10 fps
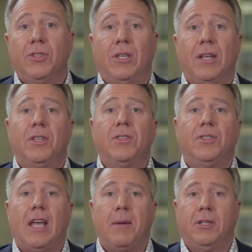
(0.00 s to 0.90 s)
Since
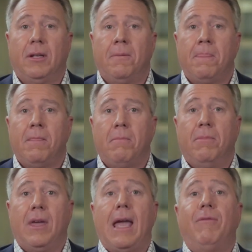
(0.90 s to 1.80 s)
inception,
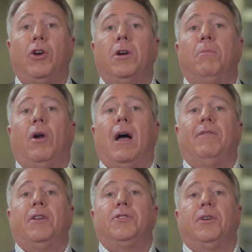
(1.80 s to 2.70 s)
they've earned
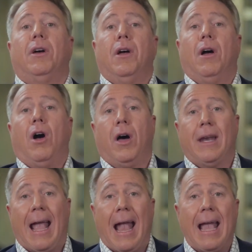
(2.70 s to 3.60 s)
profits on
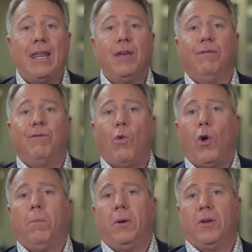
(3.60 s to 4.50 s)

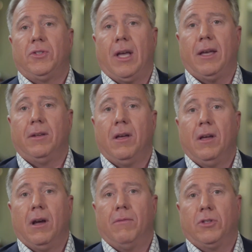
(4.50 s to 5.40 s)
84%
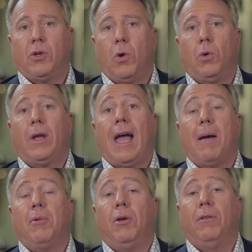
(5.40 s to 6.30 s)
of the total
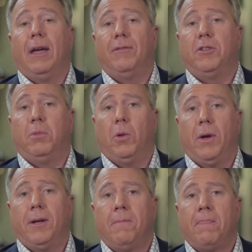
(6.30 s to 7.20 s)
capital they have
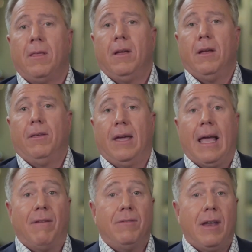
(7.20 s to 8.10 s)
deployed. They
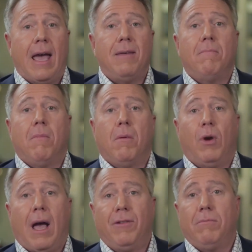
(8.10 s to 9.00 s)
have net
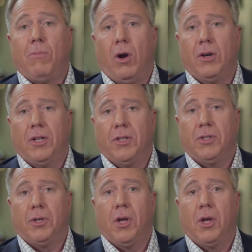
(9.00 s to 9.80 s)
profit margins